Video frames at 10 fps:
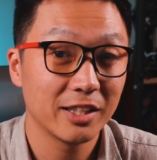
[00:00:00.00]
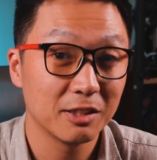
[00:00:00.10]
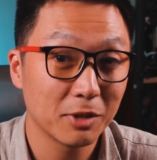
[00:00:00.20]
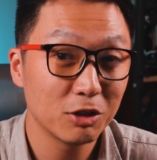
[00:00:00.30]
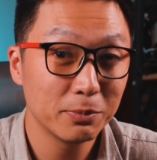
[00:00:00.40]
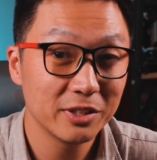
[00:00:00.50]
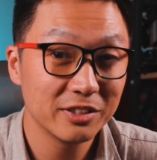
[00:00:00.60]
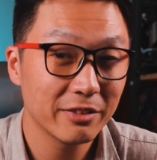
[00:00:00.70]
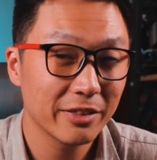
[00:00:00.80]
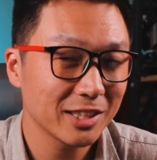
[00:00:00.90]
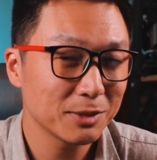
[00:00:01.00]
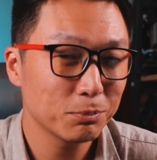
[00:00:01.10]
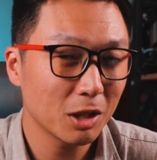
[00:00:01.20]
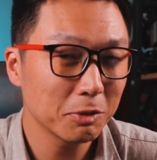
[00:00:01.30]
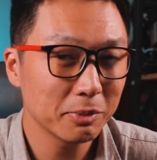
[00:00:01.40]
And in my opinion, that's
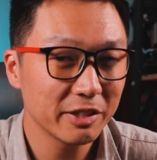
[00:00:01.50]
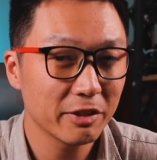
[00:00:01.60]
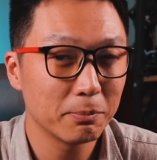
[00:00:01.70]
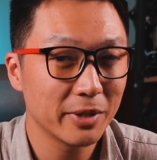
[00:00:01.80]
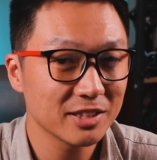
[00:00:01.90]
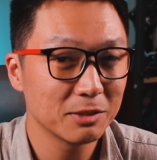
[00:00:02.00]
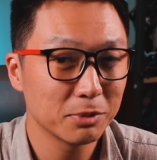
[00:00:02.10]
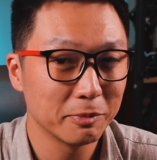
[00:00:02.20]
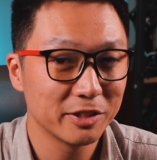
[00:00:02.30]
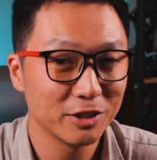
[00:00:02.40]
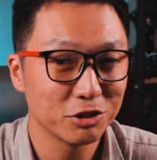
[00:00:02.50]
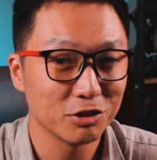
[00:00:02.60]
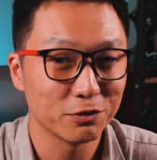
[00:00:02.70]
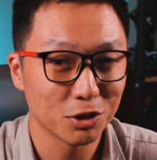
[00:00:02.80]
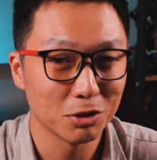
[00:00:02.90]
probably the best implementation of